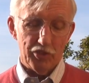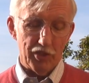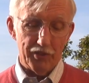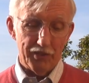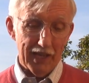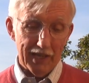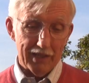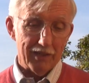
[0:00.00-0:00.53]
so
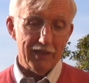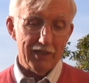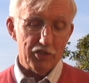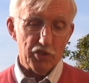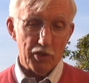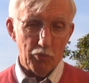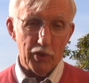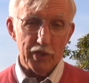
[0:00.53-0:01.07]
that in
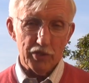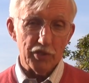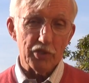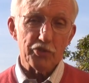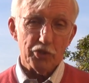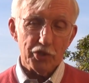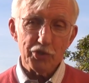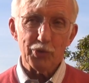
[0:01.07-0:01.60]
some ways
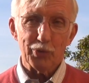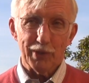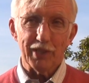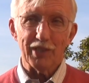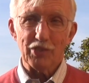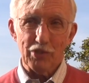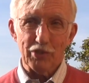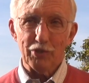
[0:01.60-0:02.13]
is also an
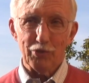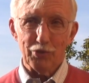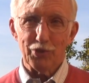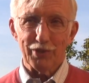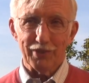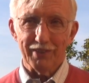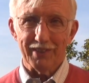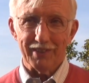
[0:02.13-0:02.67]

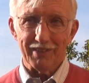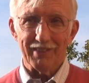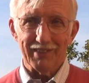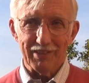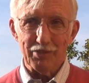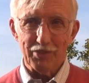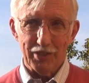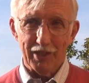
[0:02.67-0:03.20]
institution
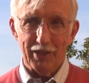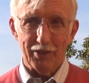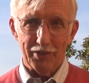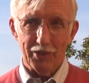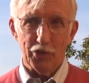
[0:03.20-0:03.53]
that is there,